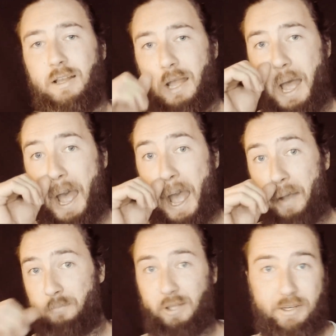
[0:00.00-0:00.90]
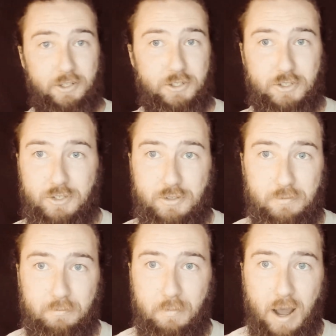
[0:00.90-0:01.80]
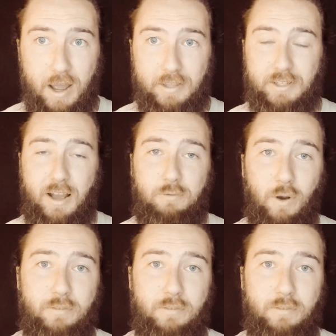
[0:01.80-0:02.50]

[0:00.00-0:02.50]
Blender's my software